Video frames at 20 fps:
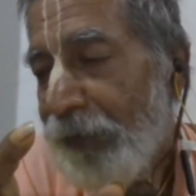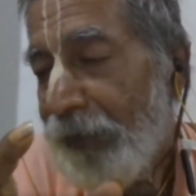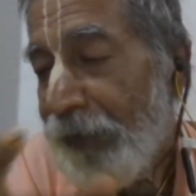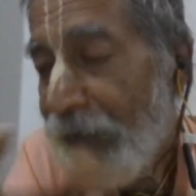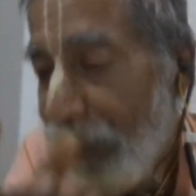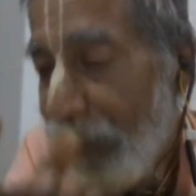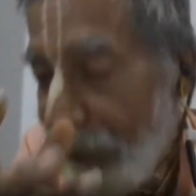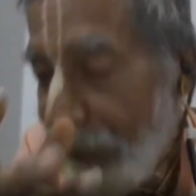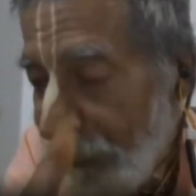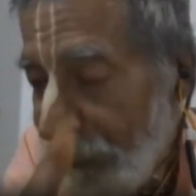
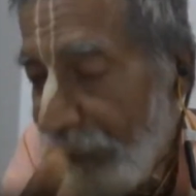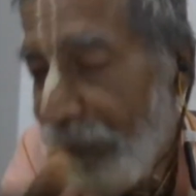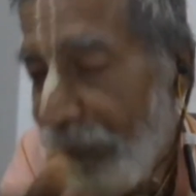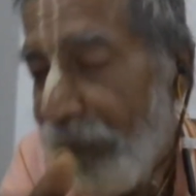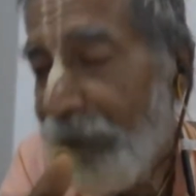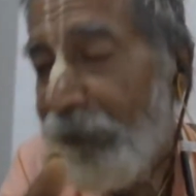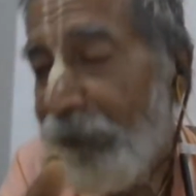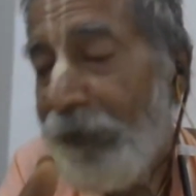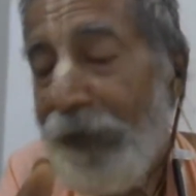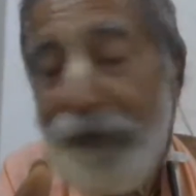
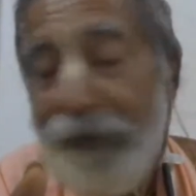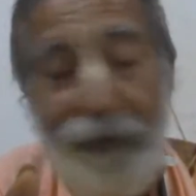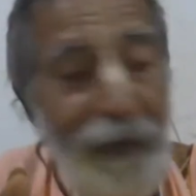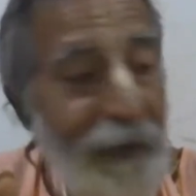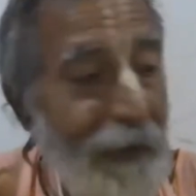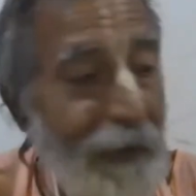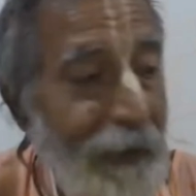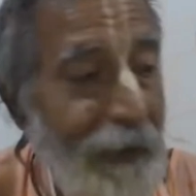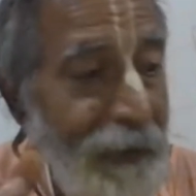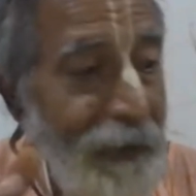greedy for the
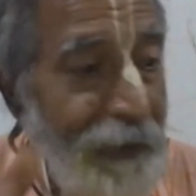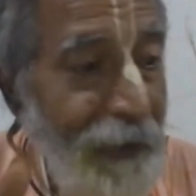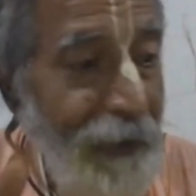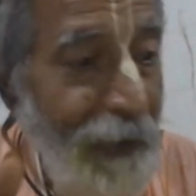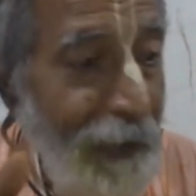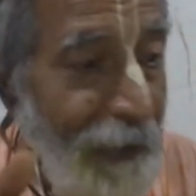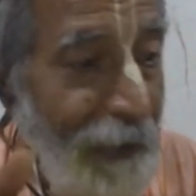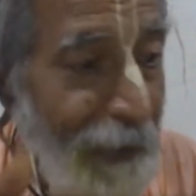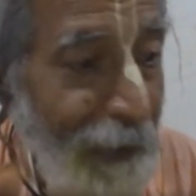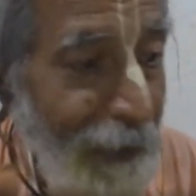
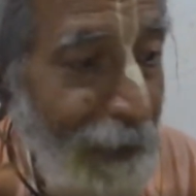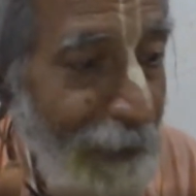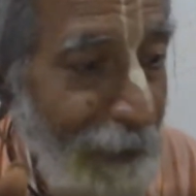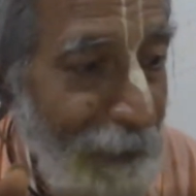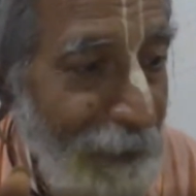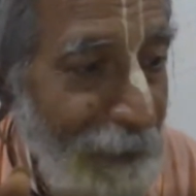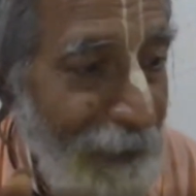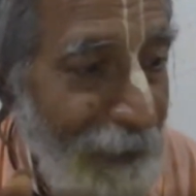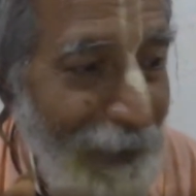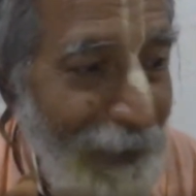Krishna
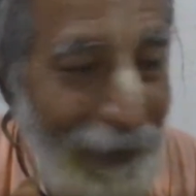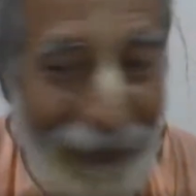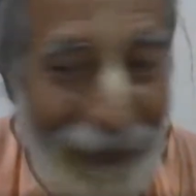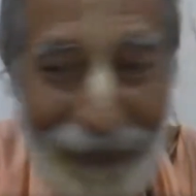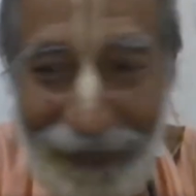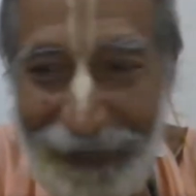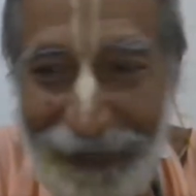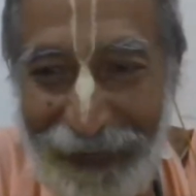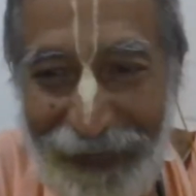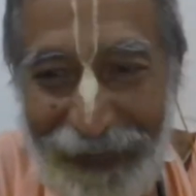Nam.
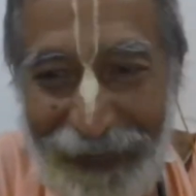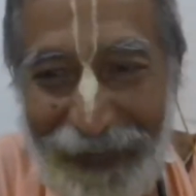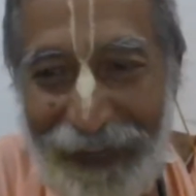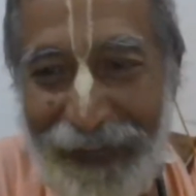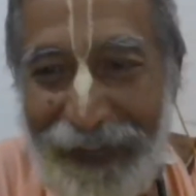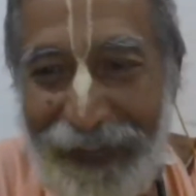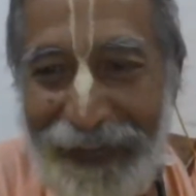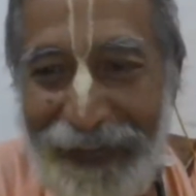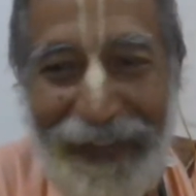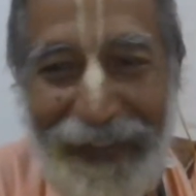
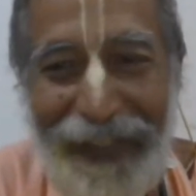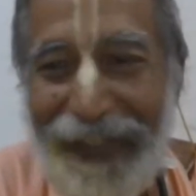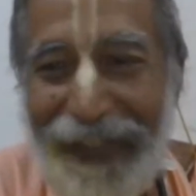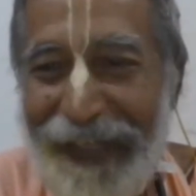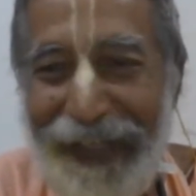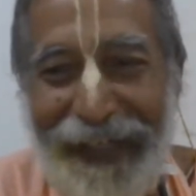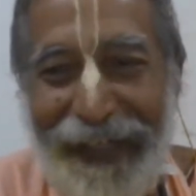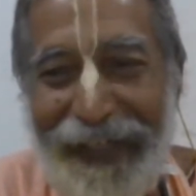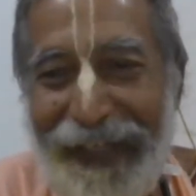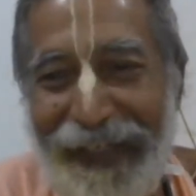
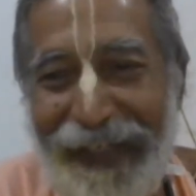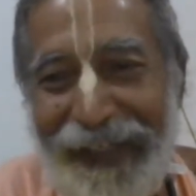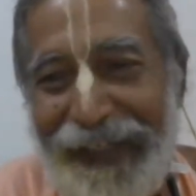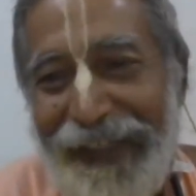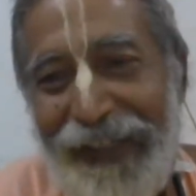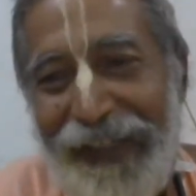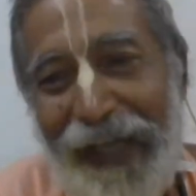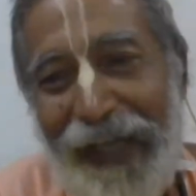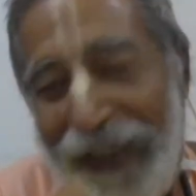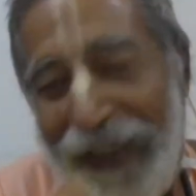Okay,
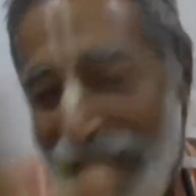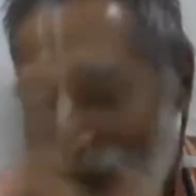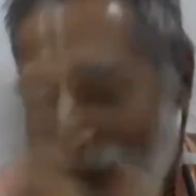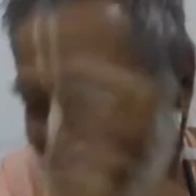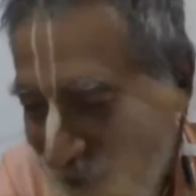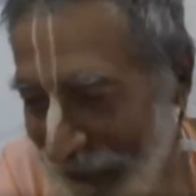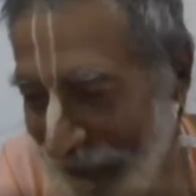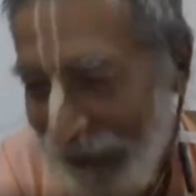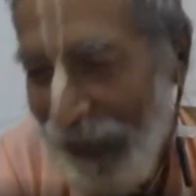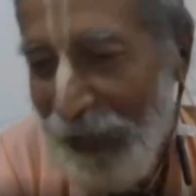I
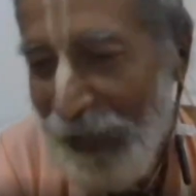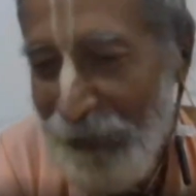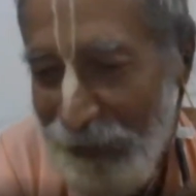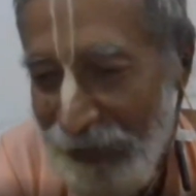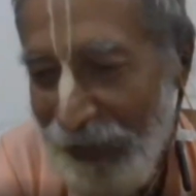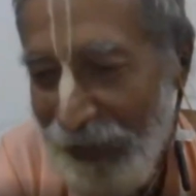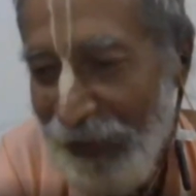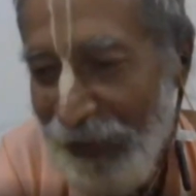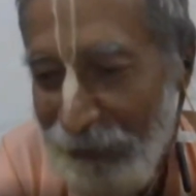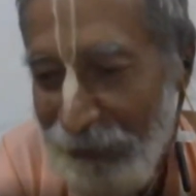got
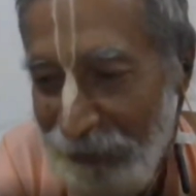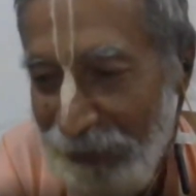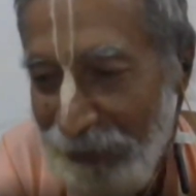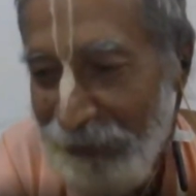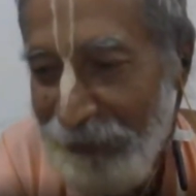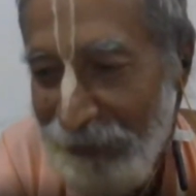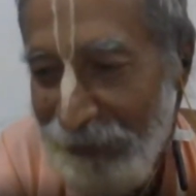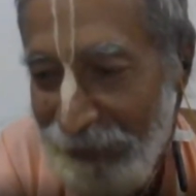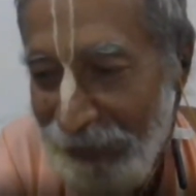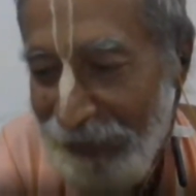Ramanam
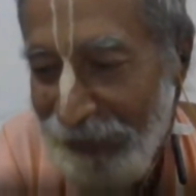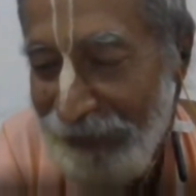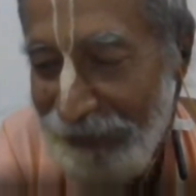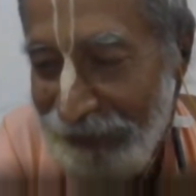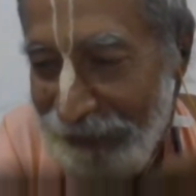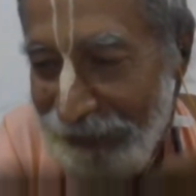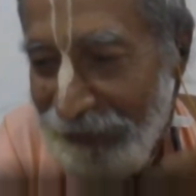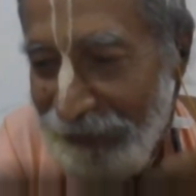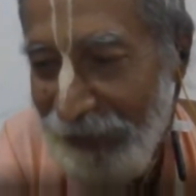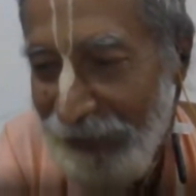from Lord
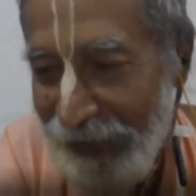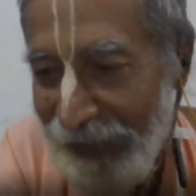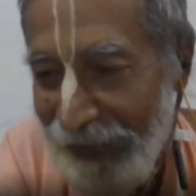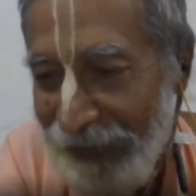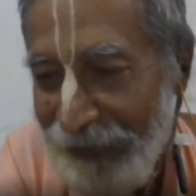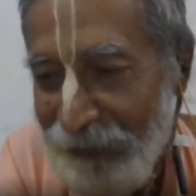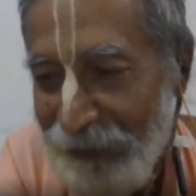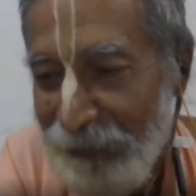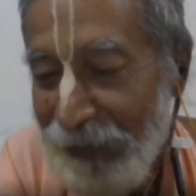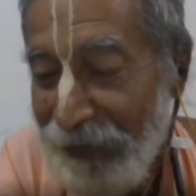
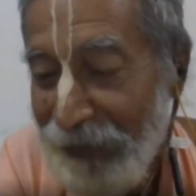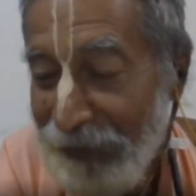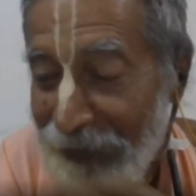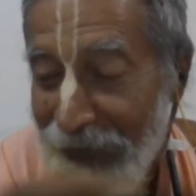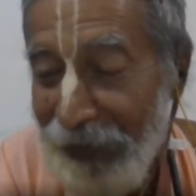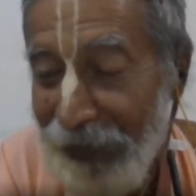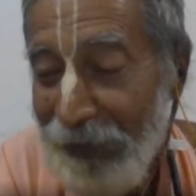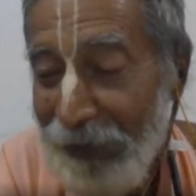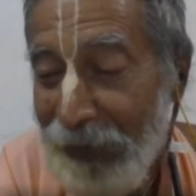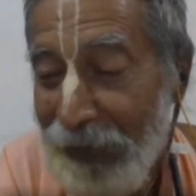Shiva, but
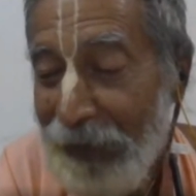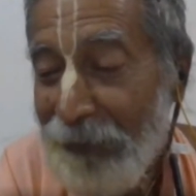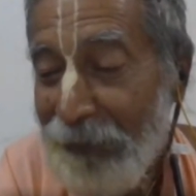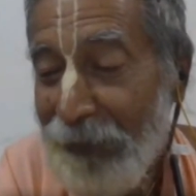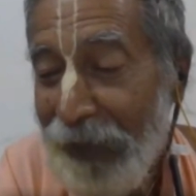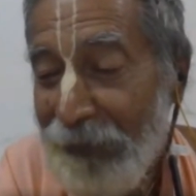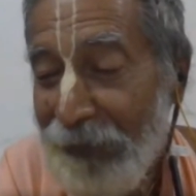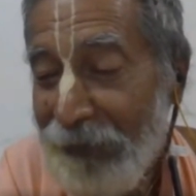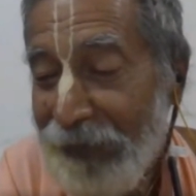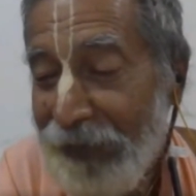now I'm
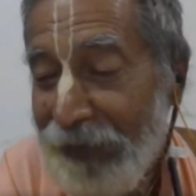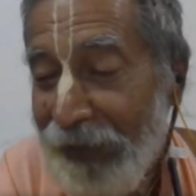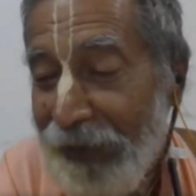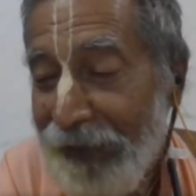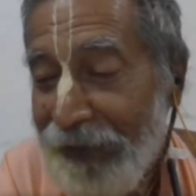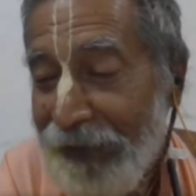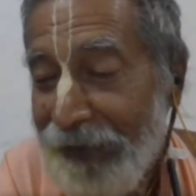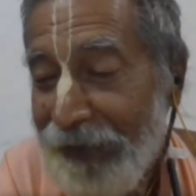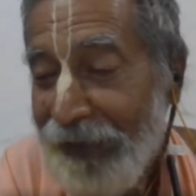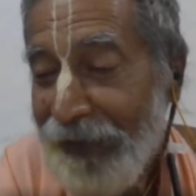having
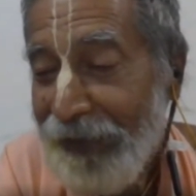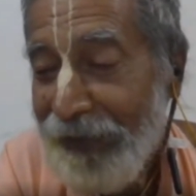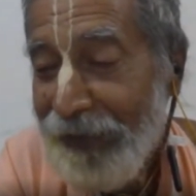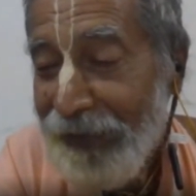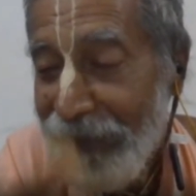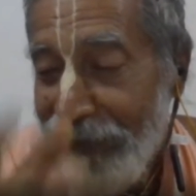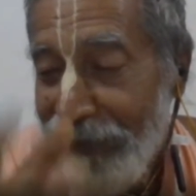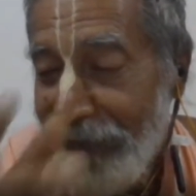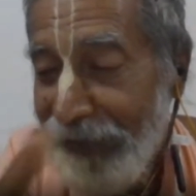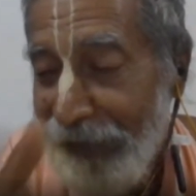a
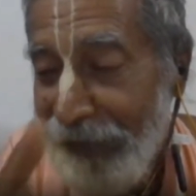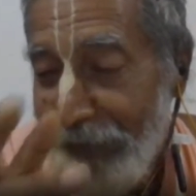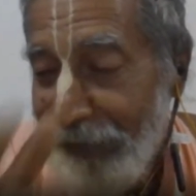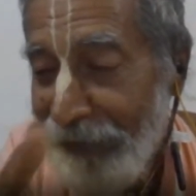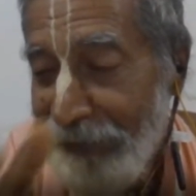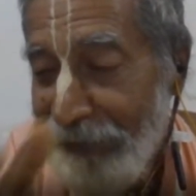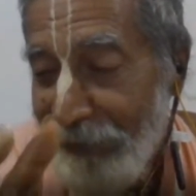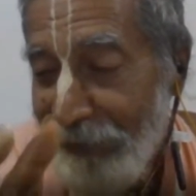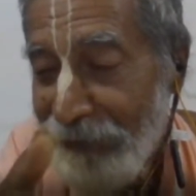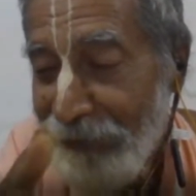
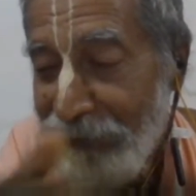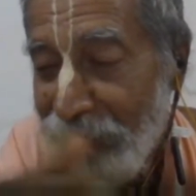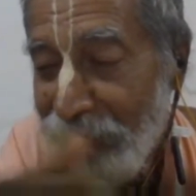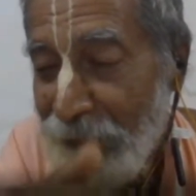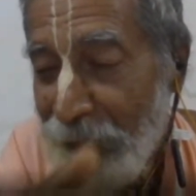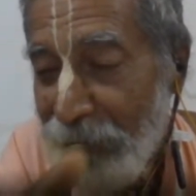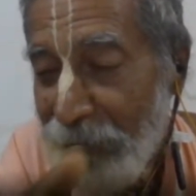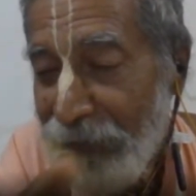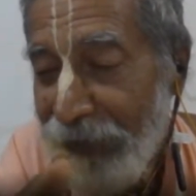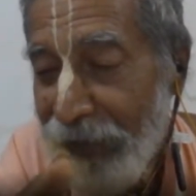greed
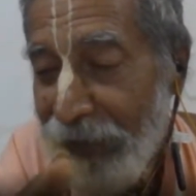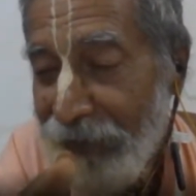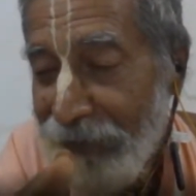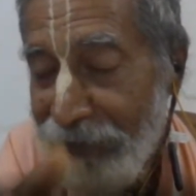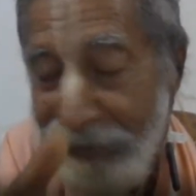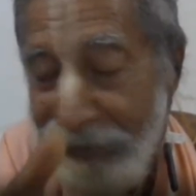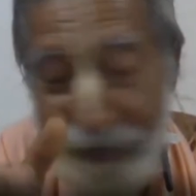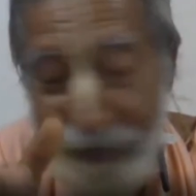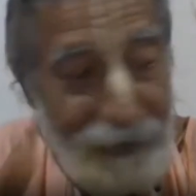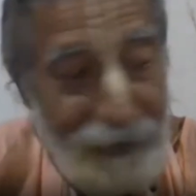to obtain
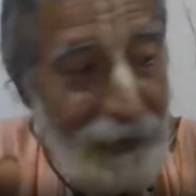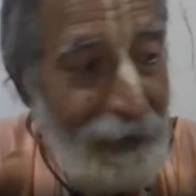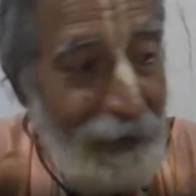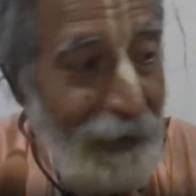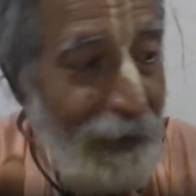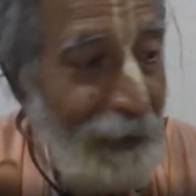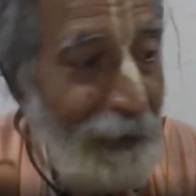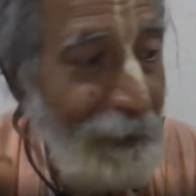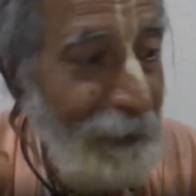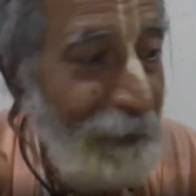Krishna
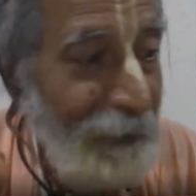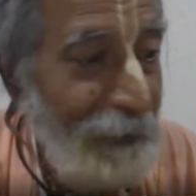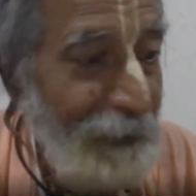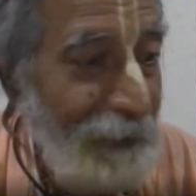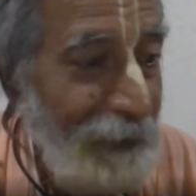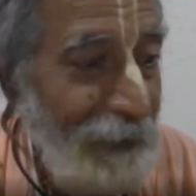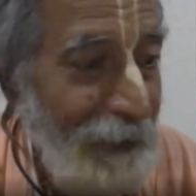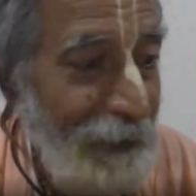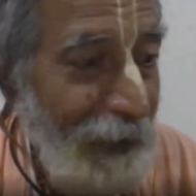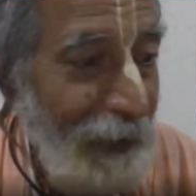Nam
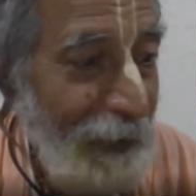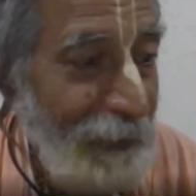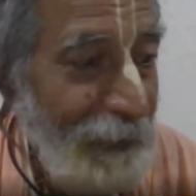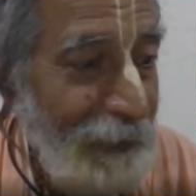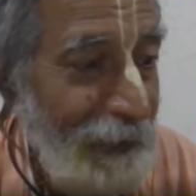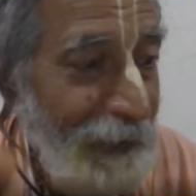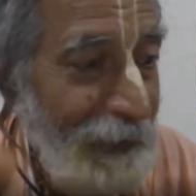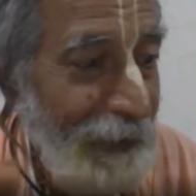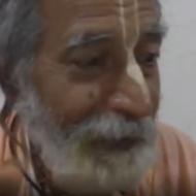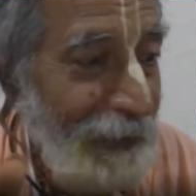
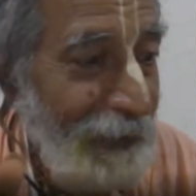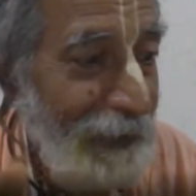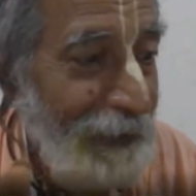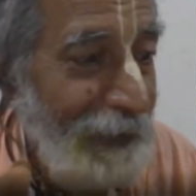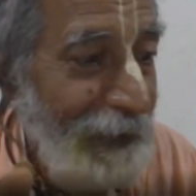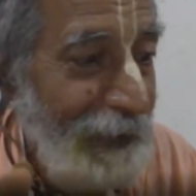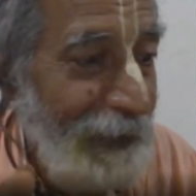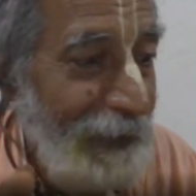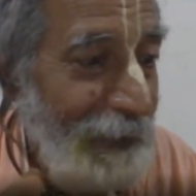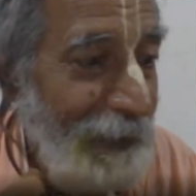after
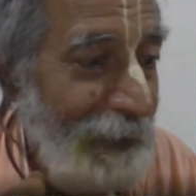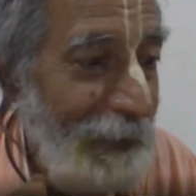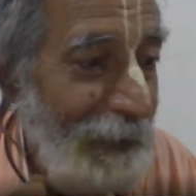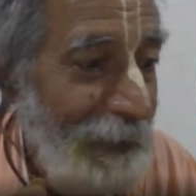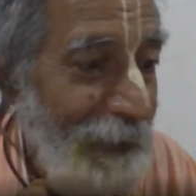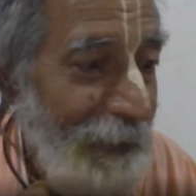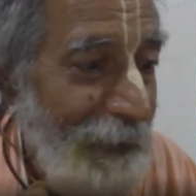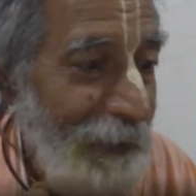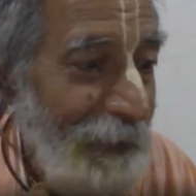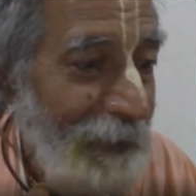listening to
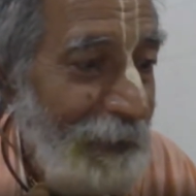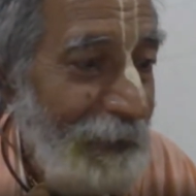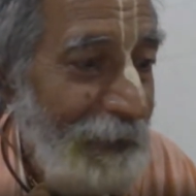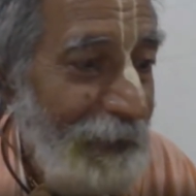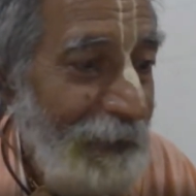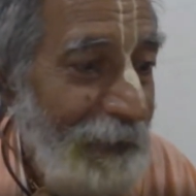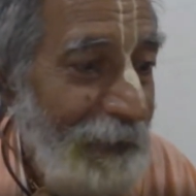you.